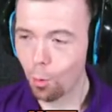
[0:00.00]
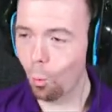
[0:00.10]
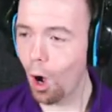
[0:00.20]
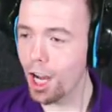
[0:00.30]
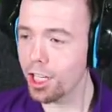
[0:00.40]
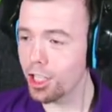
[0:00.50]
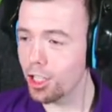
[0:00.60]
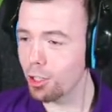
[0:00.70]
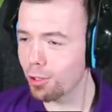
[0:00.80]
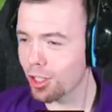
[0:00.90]
Why didn't
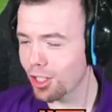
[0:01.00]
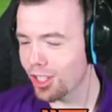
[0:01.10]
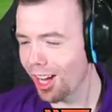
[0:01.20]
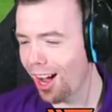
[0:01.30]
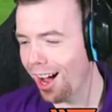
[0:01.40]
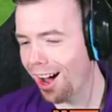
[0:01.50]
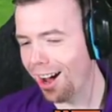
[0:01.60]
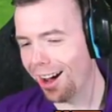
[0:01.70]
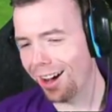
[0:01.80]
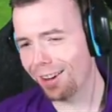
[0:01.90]
you
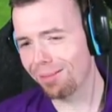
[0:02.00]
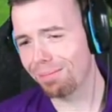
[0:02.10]
stop?